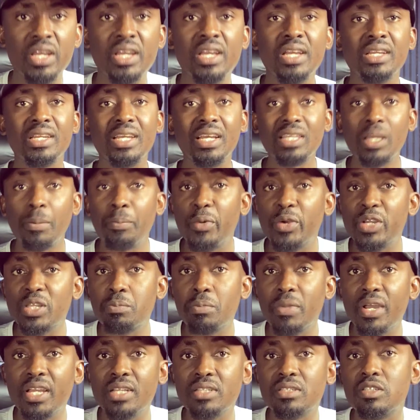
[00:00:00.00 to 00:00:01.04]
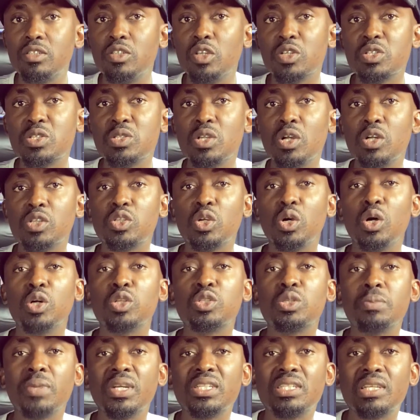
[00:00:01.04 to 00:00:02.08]
That appointment does not
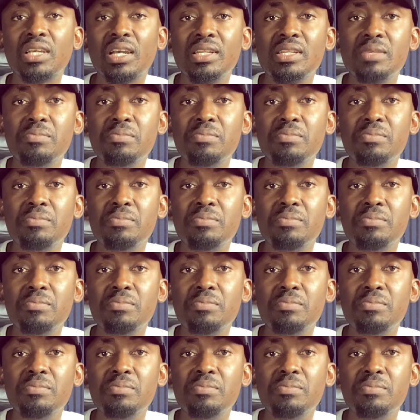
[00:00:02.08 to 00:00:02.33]
automatically